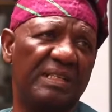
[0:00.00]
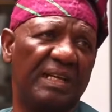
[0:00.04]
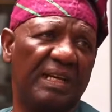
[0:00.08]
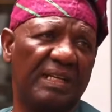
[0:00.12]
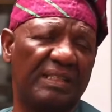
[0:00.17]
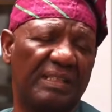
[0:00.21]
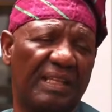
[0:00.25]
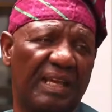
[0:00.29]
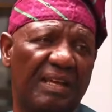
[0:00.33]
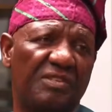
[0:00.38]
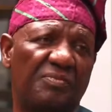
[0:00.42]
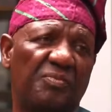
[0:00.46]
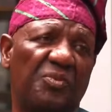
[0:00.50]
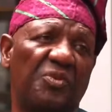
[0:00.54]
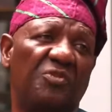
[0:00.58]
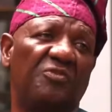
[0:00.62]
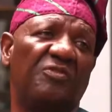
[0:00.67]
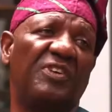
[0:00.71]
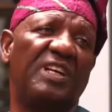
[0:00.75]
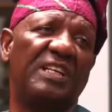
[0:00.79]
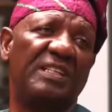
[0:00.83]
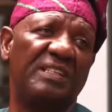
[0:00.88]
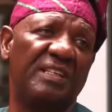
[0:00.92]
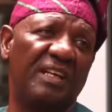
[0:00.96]
at times
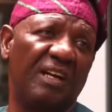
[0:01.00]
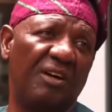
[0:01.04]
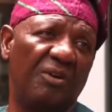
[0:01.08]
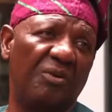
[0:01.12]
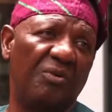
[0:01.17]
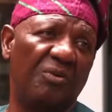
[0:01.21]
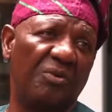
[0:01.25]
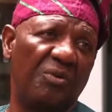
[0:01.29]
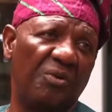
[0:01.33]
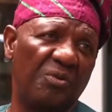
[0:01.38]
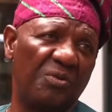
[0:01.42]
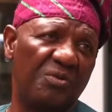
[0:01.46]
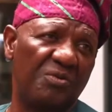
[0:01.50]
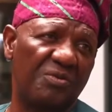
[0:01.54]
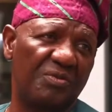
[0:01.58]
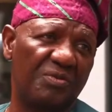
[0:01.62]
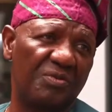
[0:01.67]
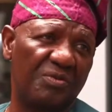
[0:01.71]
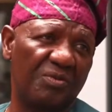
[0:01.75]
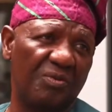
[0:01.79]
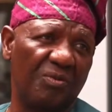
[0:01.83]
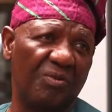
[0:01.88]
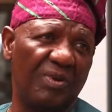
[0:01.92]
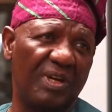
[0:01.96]
provide their own route
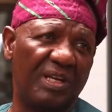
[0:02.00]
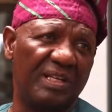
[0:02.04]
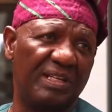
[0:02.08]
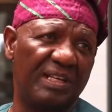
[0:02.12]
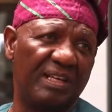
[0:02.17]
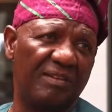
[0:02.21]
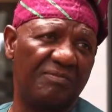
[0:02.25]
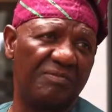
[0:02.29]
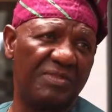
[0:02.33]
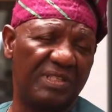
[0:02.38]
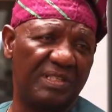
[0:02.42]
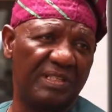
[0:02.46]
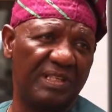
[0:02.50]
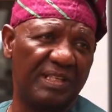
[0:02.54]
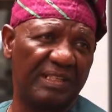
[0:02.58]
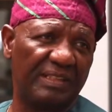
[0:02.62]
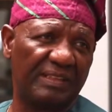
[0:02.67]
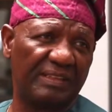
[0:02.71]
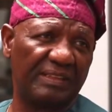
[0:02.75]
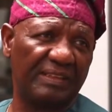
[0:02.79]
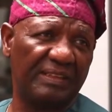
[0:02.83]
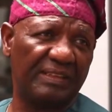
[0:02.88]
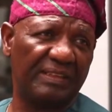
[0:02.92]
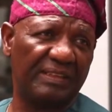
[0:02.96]
to where their
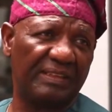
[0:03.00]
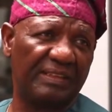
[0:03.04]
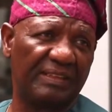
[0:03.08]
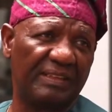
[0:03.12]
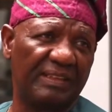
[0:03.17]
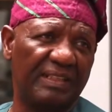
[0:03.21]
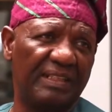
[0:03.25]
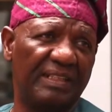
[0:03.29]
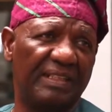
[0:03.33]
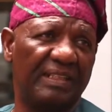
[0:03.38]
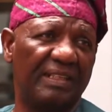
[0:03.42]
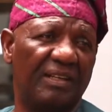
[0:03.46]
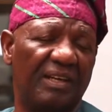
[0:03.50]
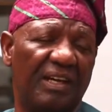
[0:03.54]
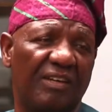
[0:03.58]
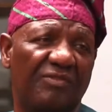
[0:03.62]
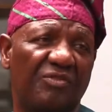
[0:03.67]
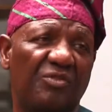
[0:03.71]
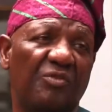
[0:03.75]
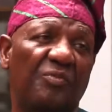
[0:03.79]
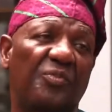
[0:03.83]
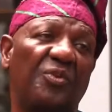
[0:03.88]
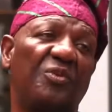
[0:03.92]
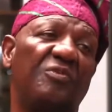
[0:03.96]
business is. They have
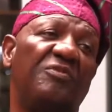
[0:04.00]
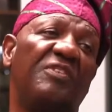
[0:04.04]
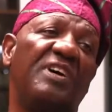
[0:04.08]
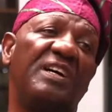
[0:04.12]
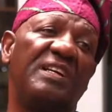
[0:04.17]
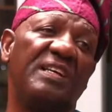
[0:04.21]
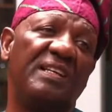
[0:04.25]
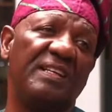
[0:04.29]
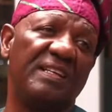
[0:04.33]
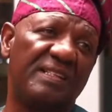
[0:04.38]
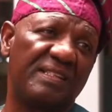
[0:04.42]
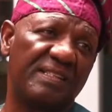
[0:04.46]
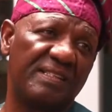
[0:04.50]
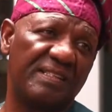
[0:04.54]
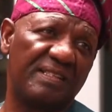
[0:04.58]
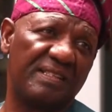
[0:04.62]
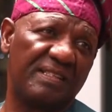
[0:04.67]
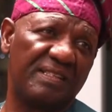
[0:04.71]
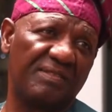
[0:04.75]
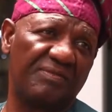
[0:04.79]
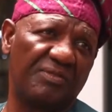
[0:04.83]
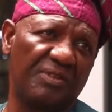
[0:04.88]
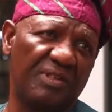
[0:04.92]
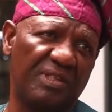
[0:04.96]
to provide
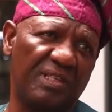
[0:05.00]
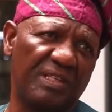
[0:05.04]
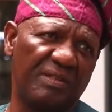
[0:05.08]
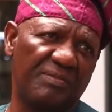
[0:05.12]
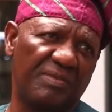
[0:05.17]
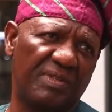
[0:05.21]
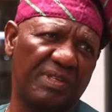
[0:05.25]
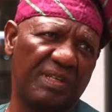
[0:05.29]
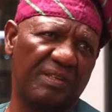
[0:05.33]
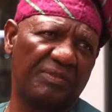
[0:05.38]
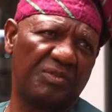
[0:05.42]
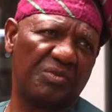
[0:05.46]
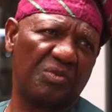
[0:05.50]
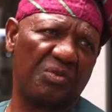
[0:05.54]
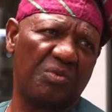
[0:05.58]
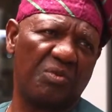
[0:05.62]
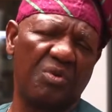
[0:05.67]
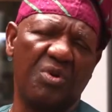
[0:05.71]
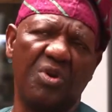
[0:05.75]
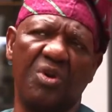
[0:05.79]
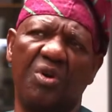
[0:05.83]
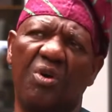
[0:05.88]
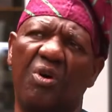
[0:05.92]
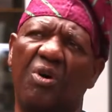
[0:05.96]
electricity for themselves. So
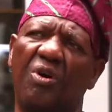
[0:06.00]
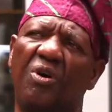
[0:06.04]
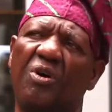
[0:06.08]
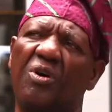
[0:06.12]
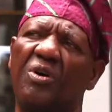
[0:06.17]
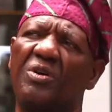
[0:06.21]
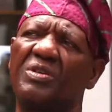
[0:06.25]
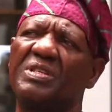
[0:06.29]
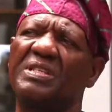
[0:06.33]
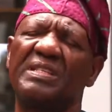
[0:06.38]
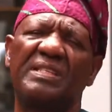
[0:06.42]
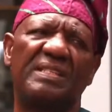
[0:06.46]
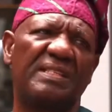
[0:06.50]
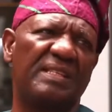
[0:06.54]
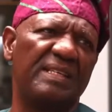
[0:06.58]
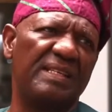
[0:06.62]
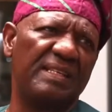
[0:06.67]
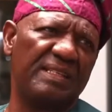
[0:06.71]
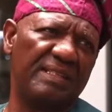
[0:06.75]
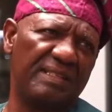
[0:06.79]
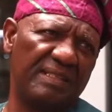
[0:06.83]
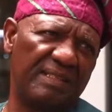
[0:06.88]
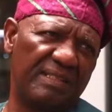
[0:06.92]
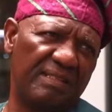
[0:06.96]
all these
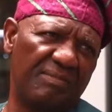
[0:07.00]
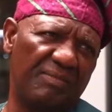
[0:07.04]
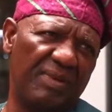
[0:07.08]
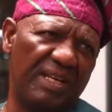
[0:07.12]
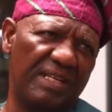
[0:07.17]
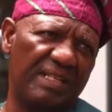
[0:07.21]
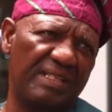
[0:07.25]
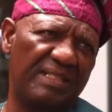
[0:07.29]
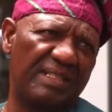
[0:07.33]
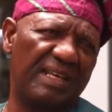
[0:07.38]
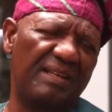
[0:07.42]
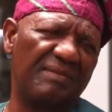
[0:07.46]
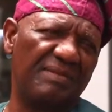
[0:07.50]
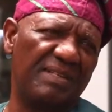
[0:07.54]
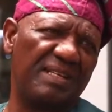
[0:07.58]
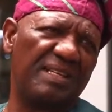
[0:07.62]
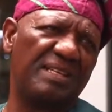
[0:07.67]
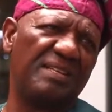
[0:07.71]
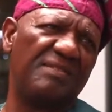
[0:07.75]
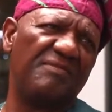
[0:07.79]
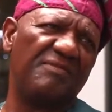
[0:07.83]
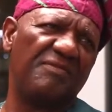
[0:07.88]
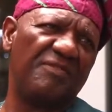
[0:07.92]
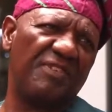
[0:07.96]
things, by the time they
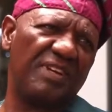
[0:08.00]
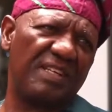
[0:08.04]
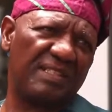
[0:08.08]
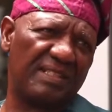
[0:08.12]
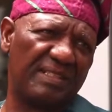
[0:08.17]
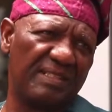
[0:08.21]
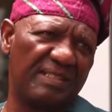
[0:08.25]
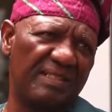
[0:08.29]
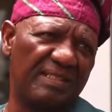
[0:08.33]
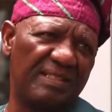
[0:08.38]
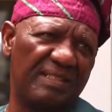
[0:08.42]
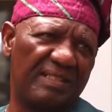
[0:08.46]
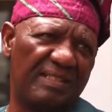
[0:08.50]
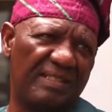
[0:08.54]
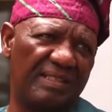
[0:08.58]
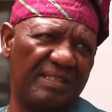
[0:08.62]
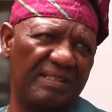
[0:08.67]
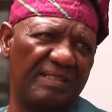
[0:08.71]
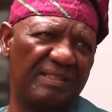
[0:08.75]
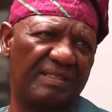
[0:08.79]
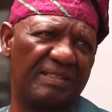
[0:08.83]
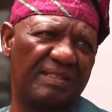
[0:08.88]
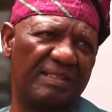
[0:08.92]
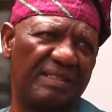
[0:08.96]
invest in these
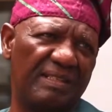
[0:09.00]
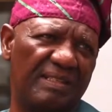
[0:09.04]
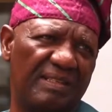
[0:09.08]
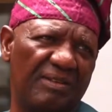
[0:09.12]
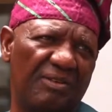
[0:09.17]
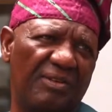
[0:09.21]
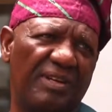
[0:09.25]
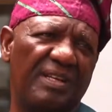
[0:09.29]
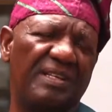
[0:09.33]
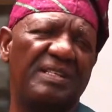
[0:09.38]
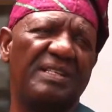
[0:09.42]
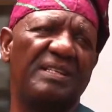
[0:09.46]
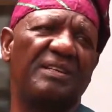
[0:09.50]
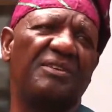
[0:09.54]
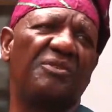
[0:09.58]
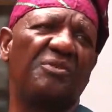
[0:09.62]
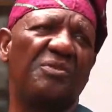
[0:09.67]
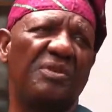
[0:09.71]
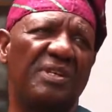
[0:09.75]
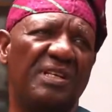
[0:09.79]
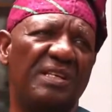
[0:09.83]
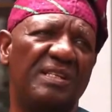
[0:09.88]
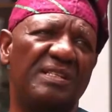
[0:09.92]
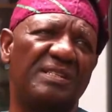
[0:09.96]
things, it's already
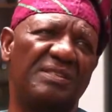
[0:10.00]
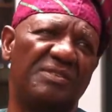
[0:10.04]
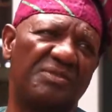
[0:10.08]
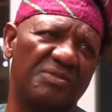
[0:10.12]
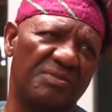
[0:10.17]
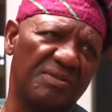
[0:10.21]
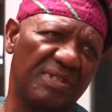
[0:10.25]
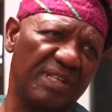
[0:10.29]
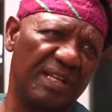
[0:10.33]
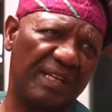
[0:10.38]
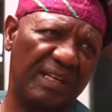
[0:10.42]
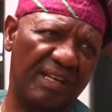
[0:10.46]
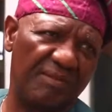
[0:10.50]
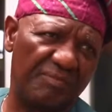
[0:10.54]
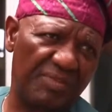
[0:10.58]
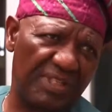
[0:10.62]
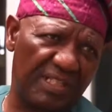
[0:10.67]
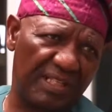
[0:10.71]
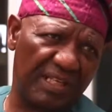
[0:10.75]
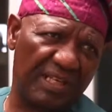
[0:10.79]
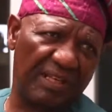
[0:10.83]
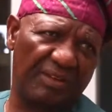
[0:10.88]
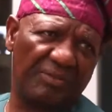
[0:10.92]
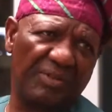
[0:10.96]
eroded into their
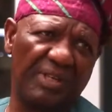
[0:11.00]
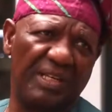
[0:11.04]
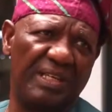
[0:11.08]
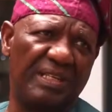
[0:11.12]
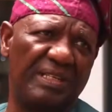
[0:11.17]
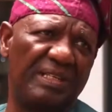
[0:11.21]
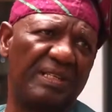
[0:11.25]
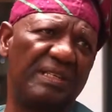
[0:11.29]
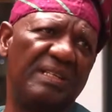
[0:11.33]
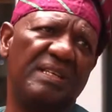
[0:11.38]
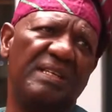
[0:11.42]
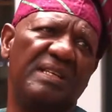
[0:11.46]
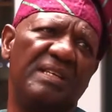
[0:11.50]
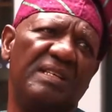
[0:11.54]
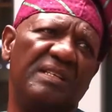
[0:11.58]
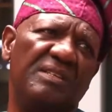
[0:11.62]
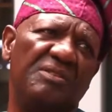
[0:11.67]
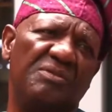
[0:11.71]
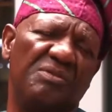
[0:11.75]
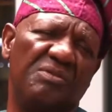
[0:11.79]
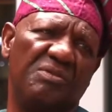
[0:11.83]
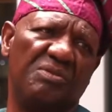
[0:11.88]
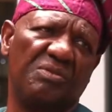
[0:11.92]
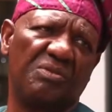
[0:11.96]
capital outlay.
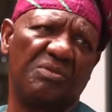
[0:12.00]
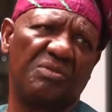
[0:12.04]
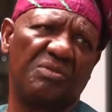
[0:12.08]
You know,